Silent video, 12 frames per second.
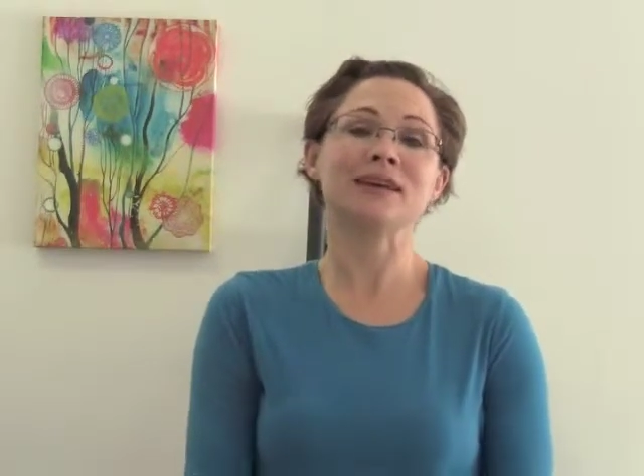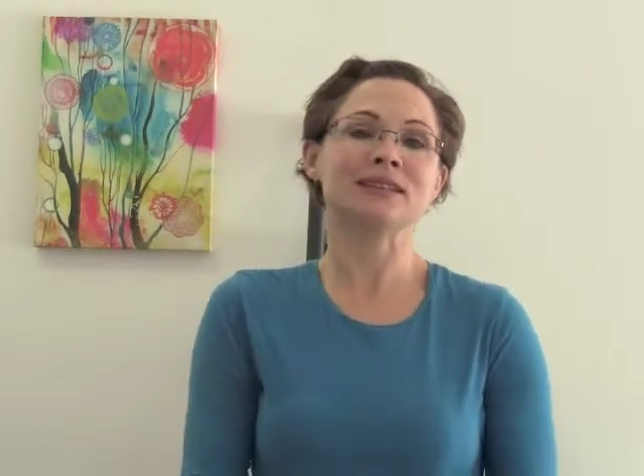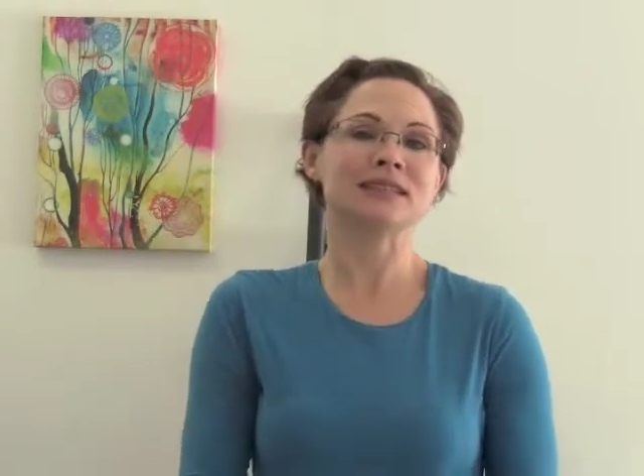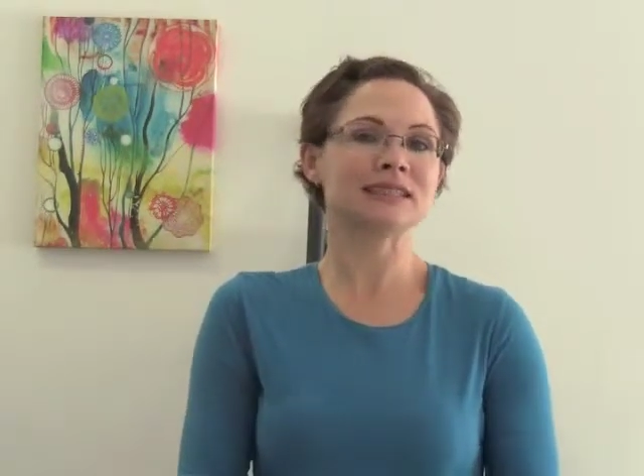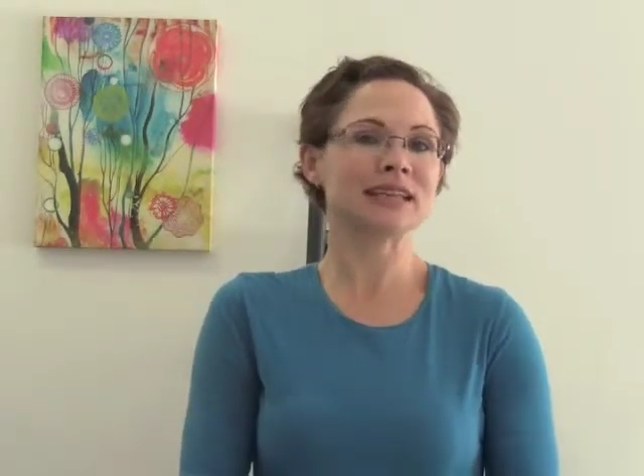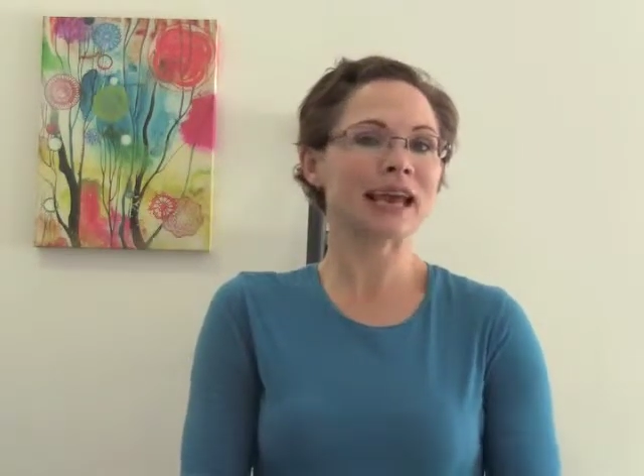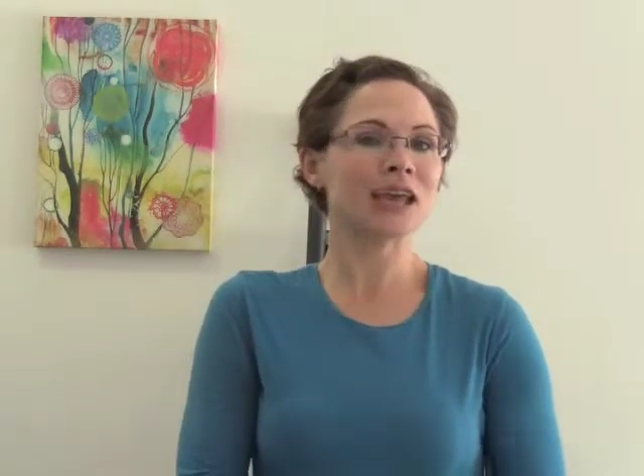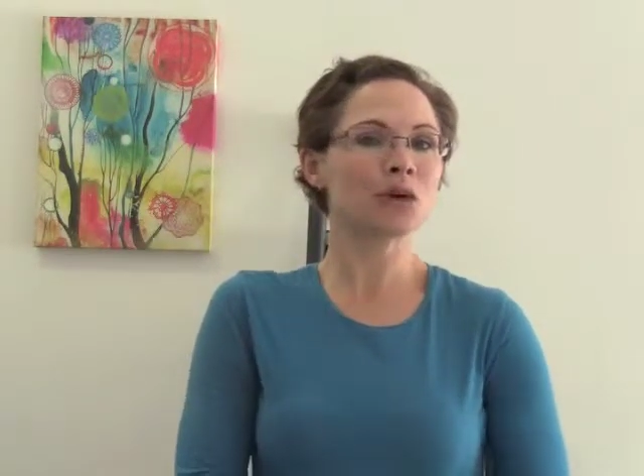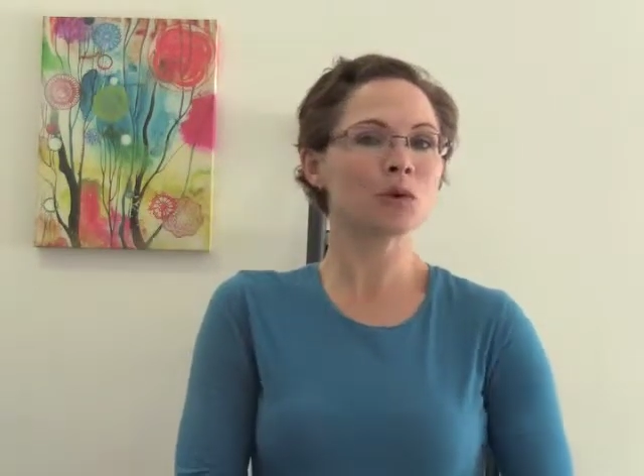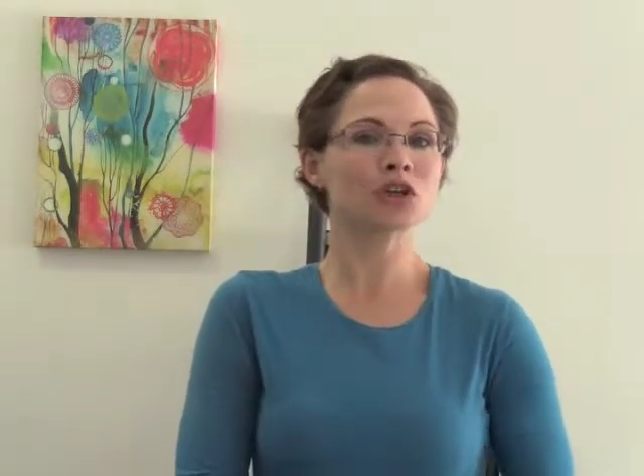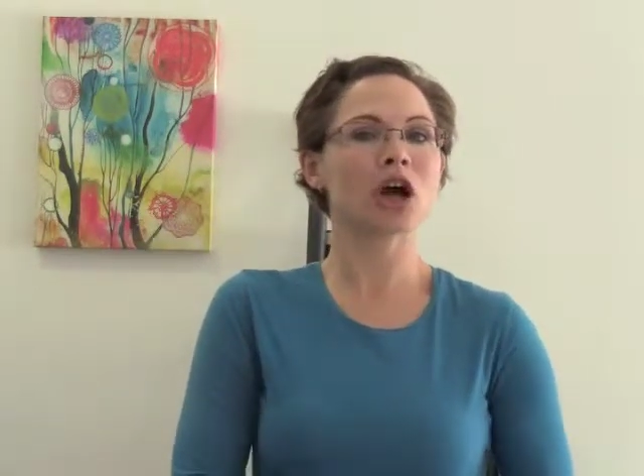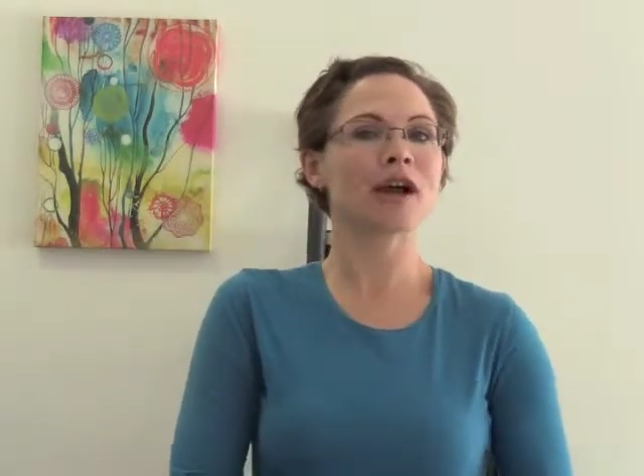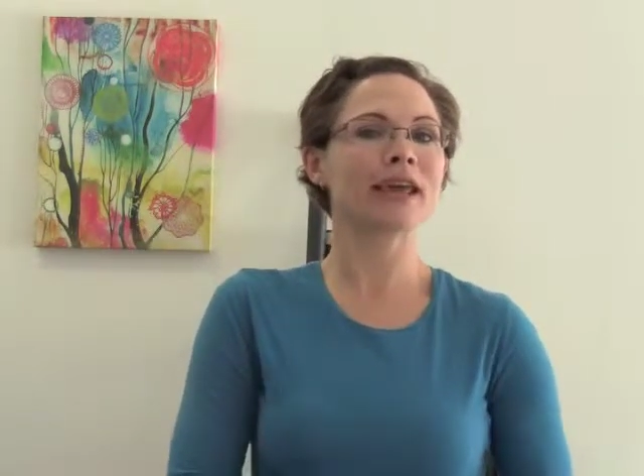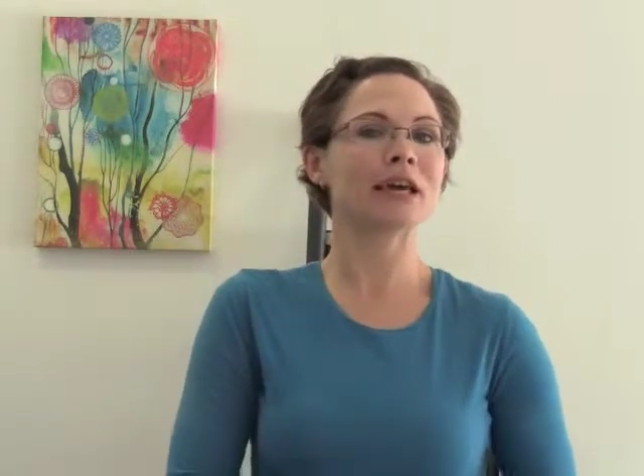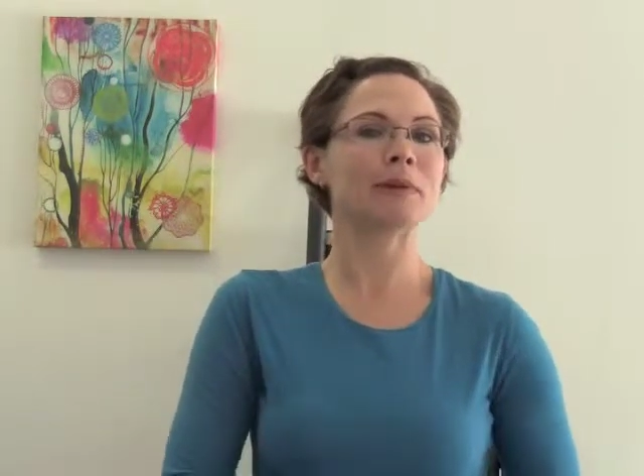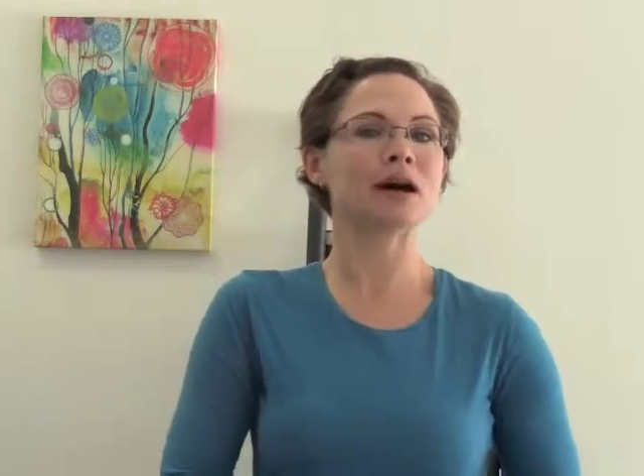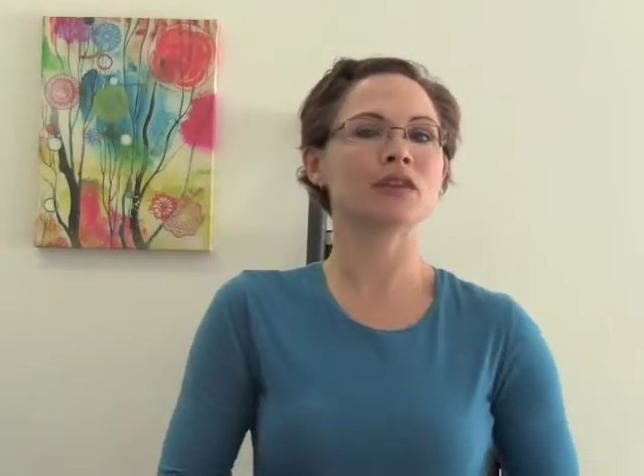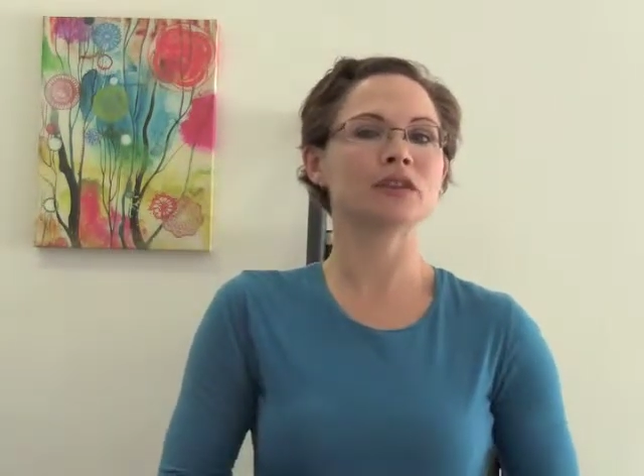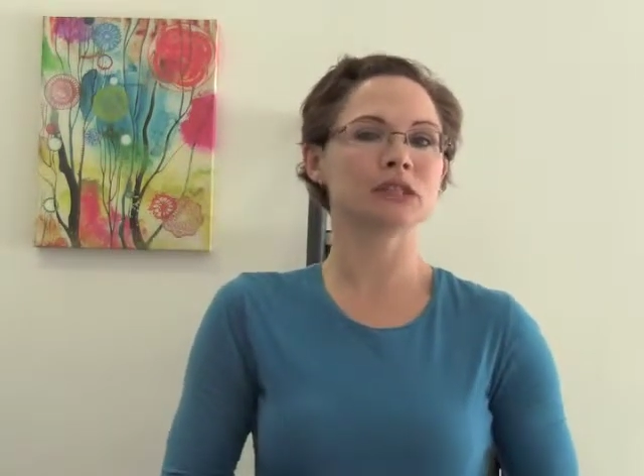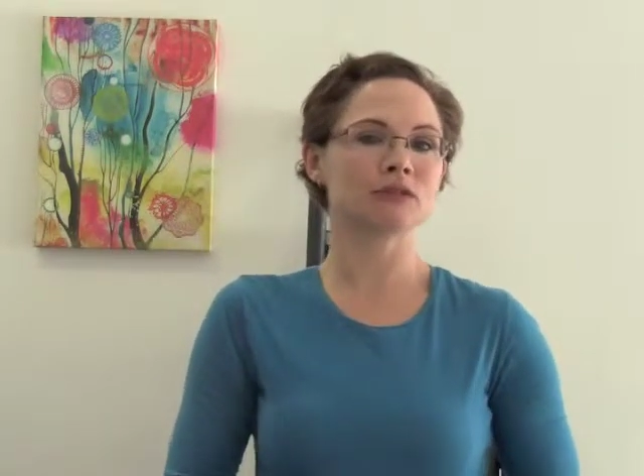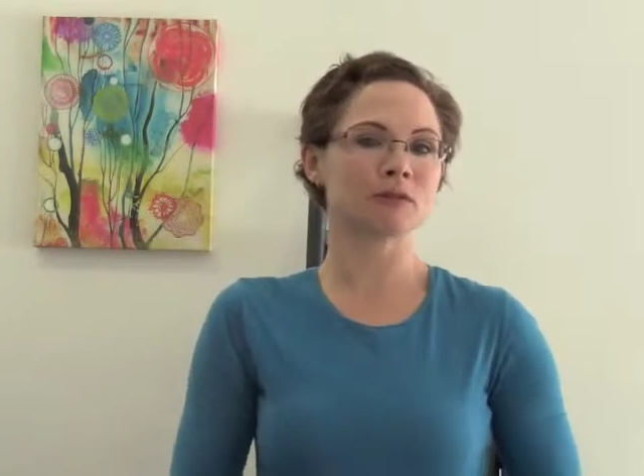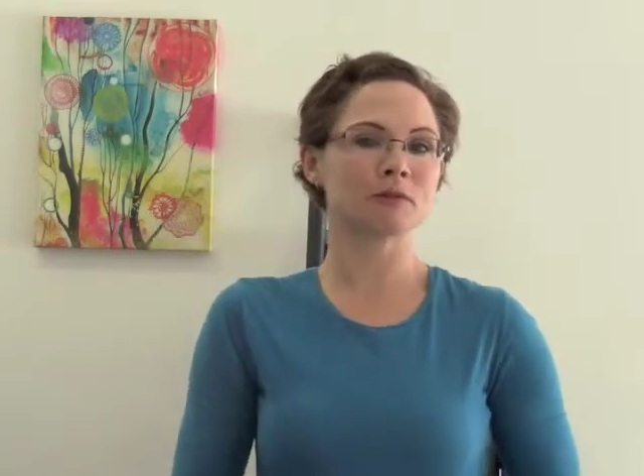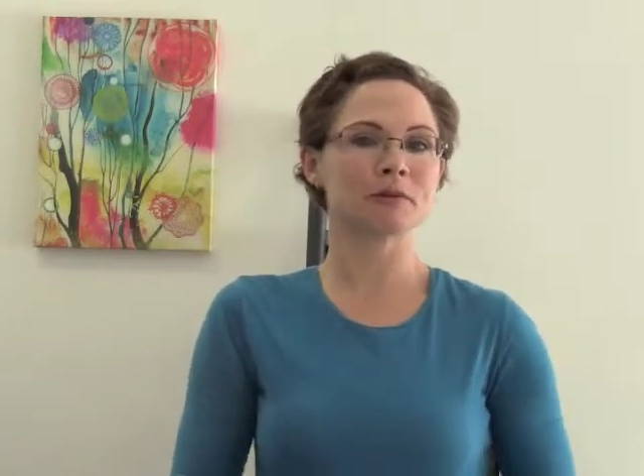Today we're talking about the difference